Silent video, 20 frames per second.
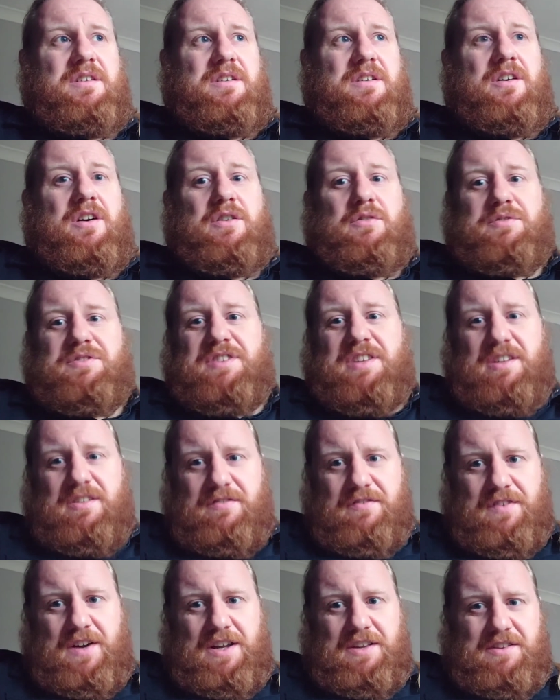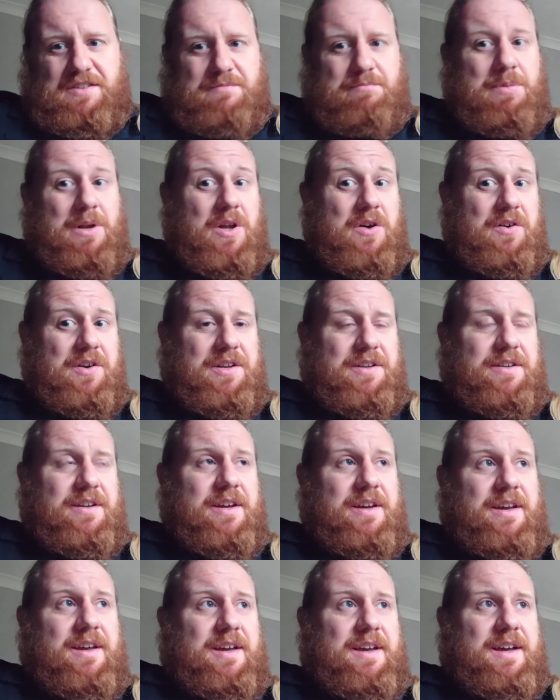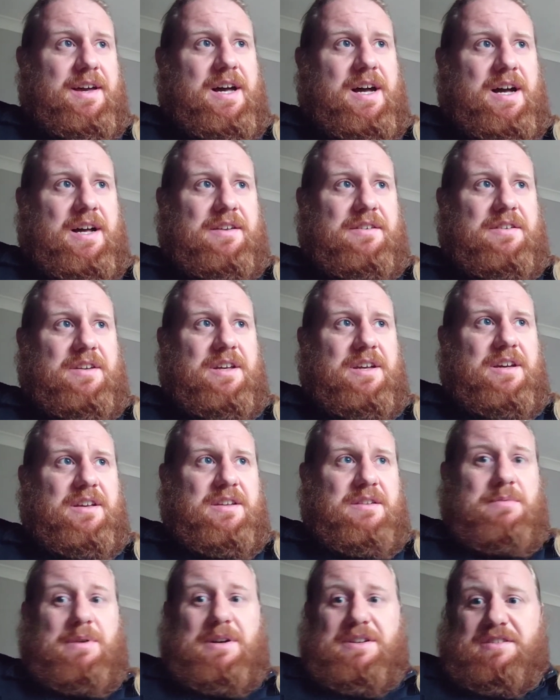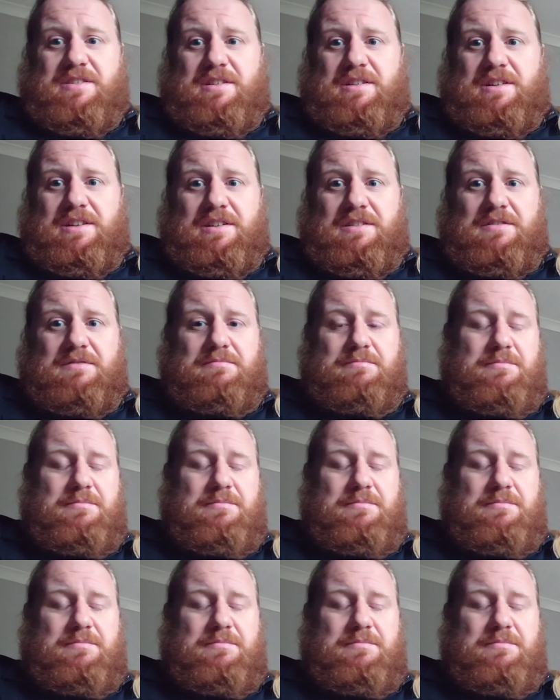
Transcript: I always think of faith as blind, and you basically